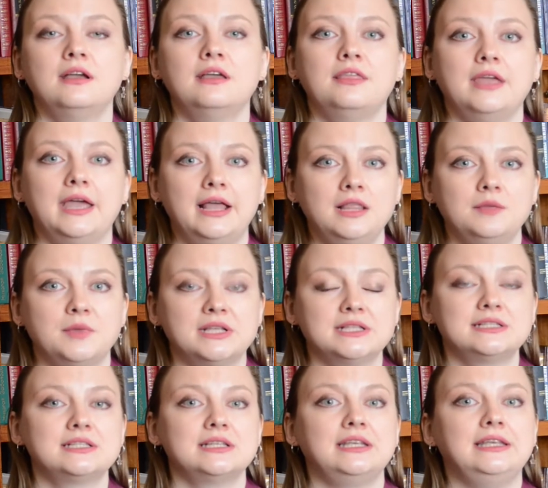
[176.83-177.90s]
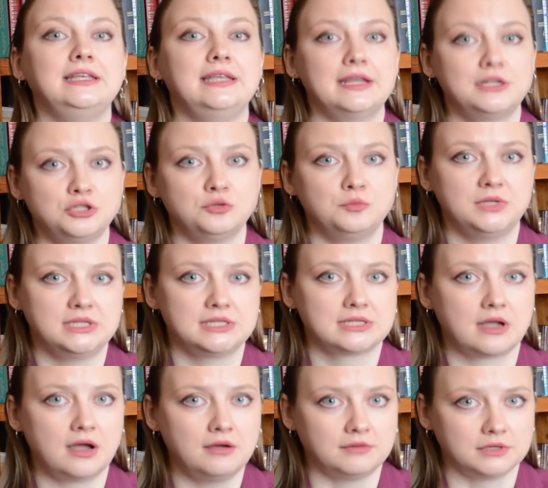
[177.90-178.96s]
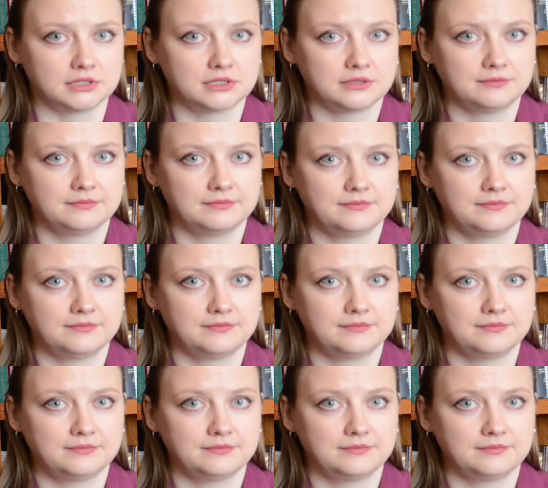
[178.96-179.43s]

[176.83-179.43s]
the elements yet to be discovered.